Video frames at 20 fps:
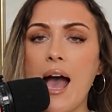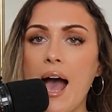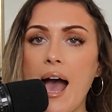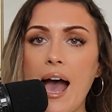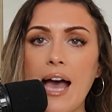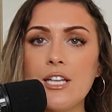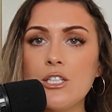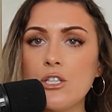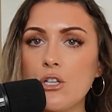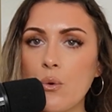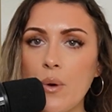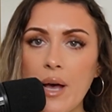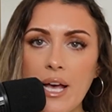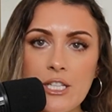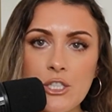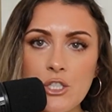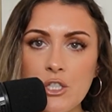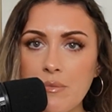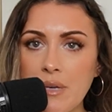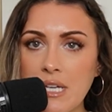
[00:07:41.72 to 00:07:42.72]
I don't
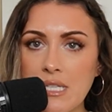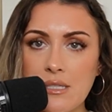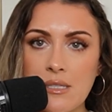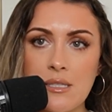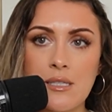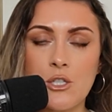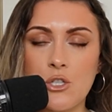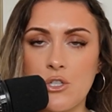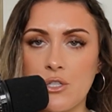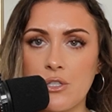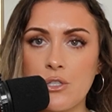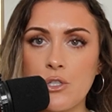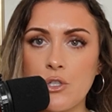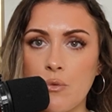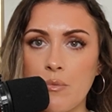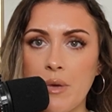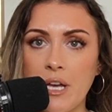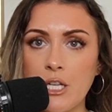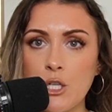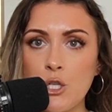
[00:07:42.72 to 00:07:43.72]
question my decisions
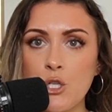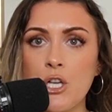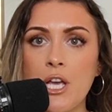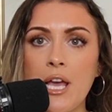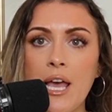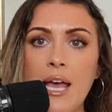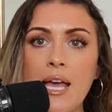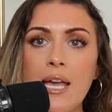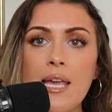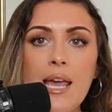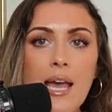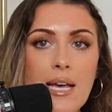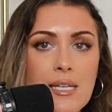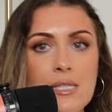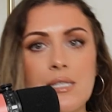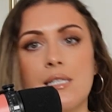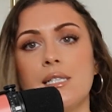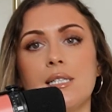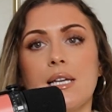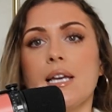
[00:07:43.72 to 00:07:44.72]
so much.
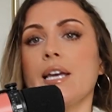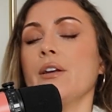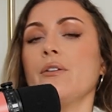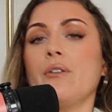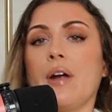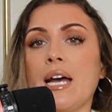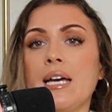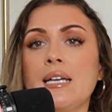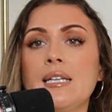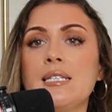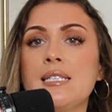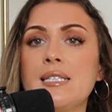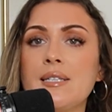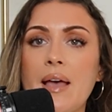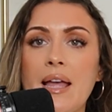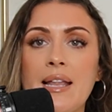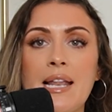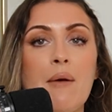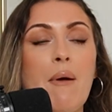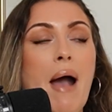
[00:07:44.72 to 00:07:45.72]
Yesterday, right?
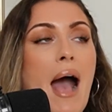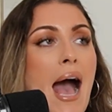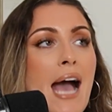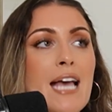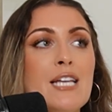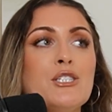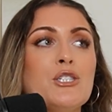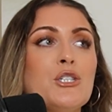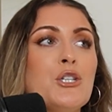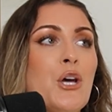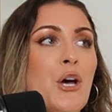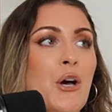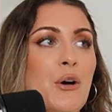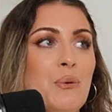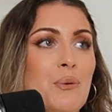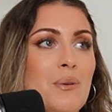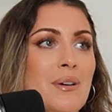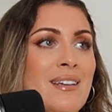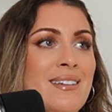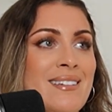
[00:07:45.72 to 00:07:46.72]
And now I don't
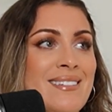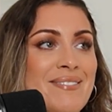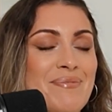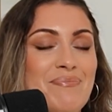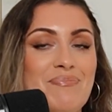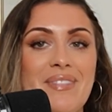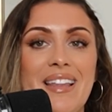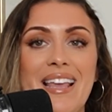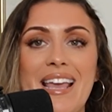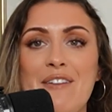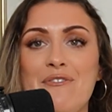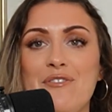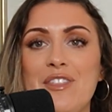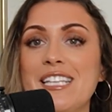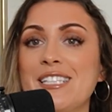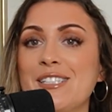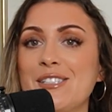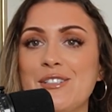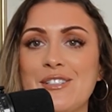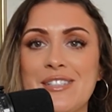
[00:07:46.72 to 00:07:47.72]
know if
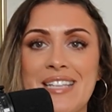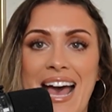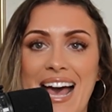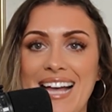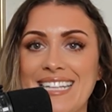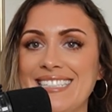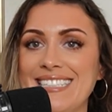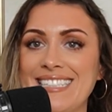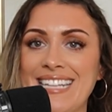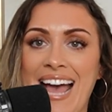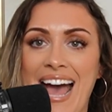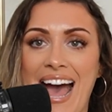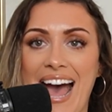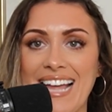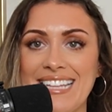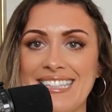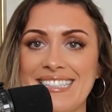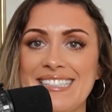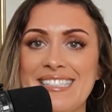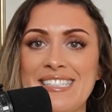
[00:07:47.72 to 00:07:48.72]
this goes hand in
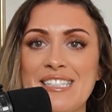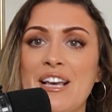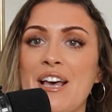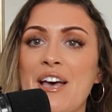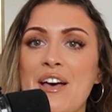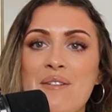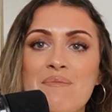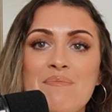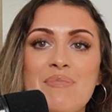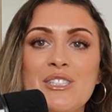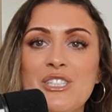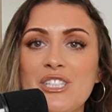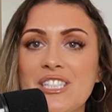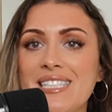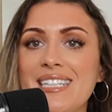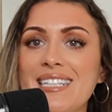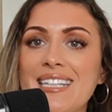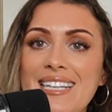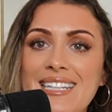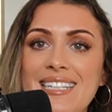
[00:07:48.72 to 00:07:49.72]
hand, but
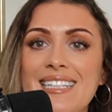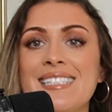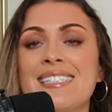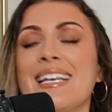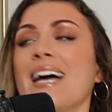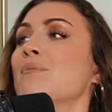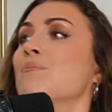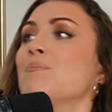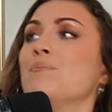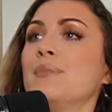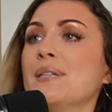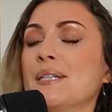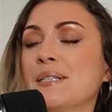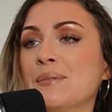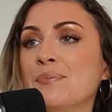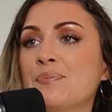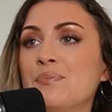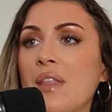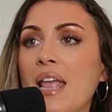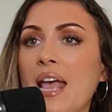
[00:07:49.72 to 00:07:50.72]
just a little
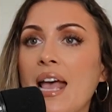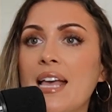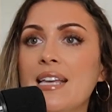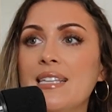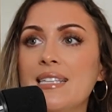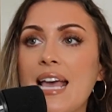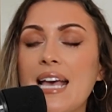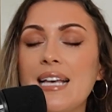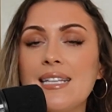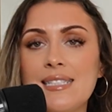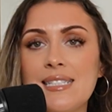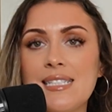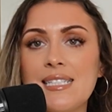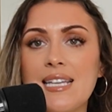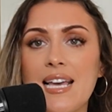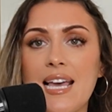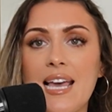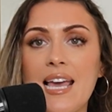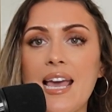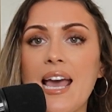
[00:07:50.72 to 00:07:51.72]
example.
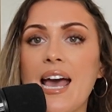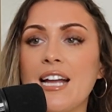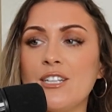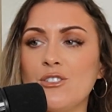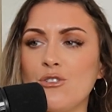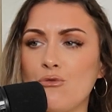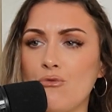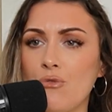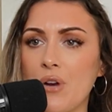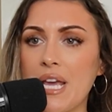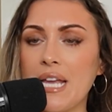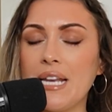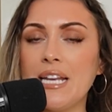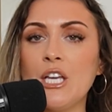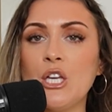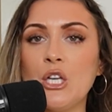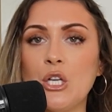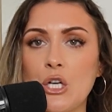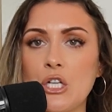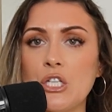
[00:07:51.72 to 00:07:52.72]
Yesterday, I had a
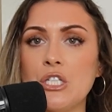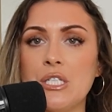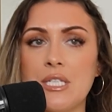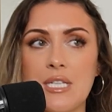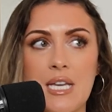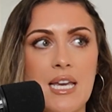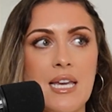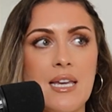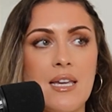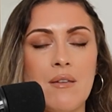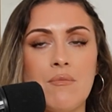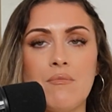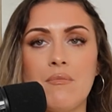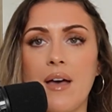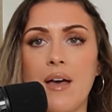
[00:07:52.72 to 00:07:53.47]
really good day.